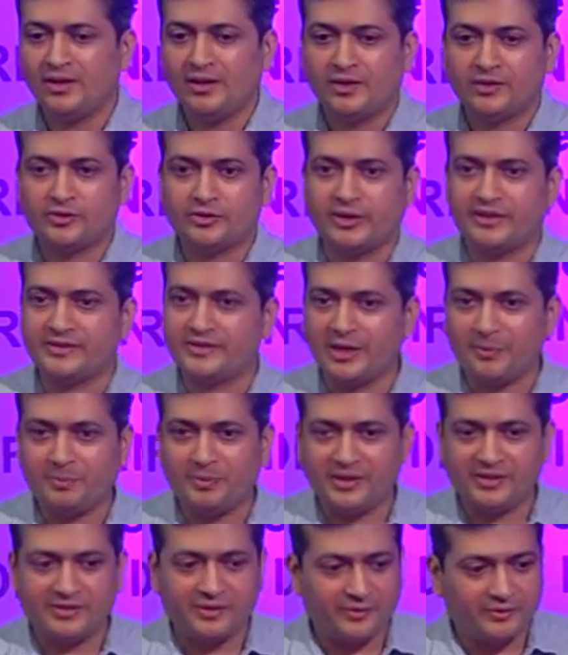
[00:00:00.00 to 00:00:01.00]
So SIP
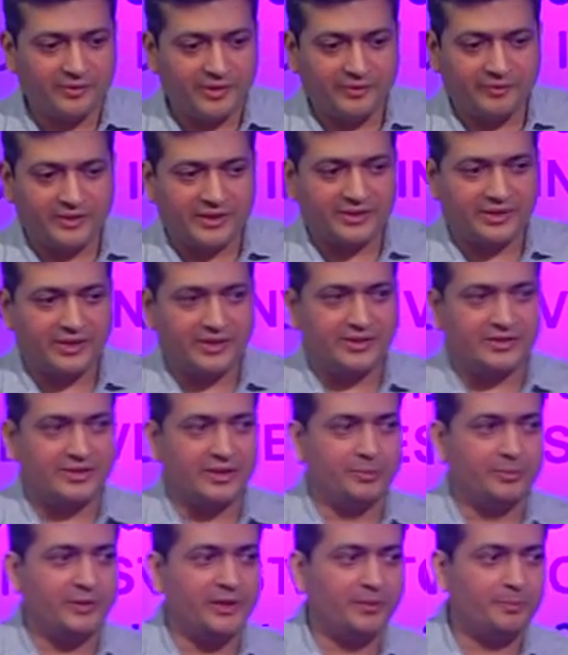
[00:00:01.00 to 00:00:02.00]
investing is
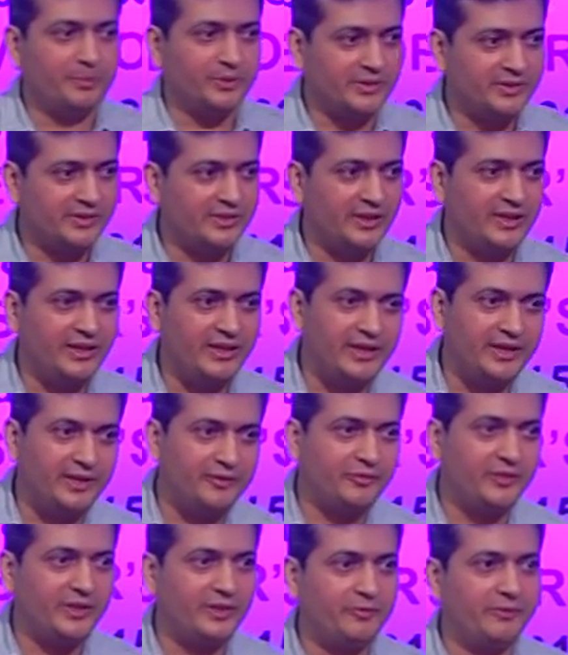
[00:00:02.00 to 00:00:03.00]
something personally I
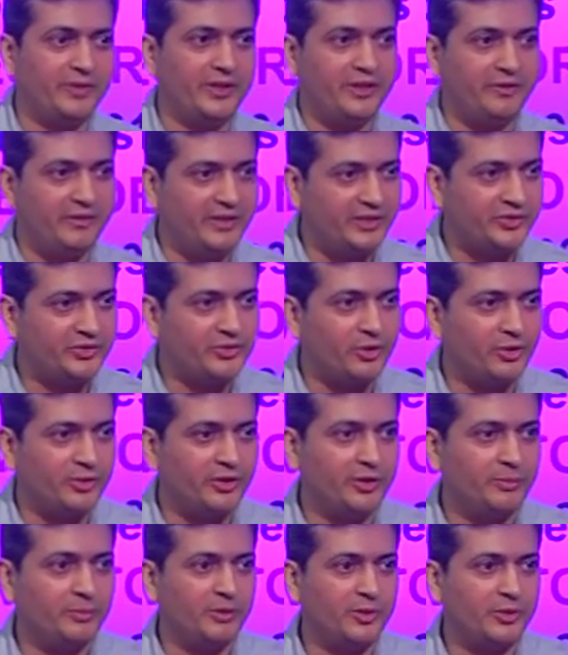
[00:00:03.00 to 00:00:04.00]
feel very, very strongly
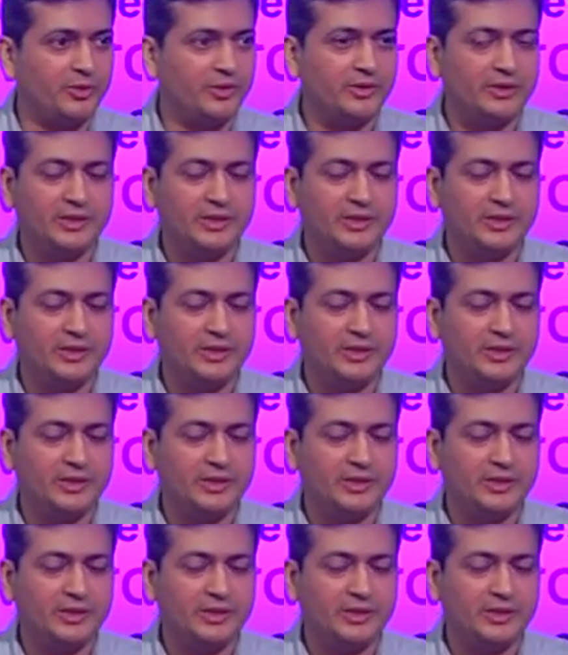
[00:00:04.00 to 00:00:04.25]
about.